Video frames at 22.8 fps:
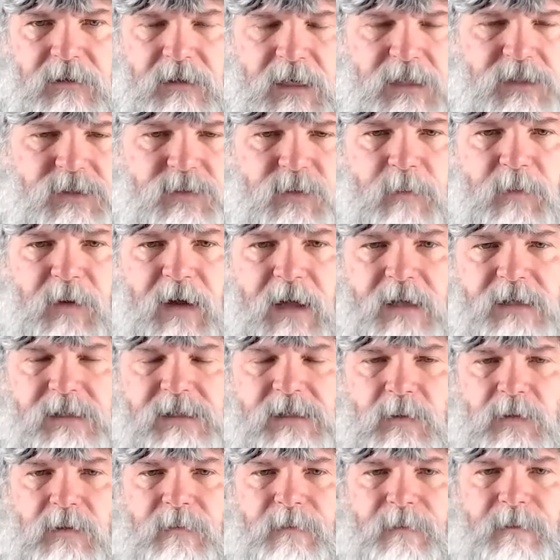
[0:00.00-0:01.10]
It's
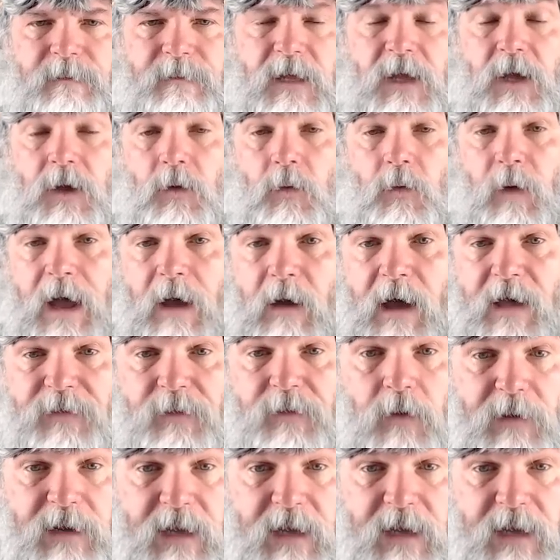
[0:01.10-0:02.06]
reprehensible wow, I thought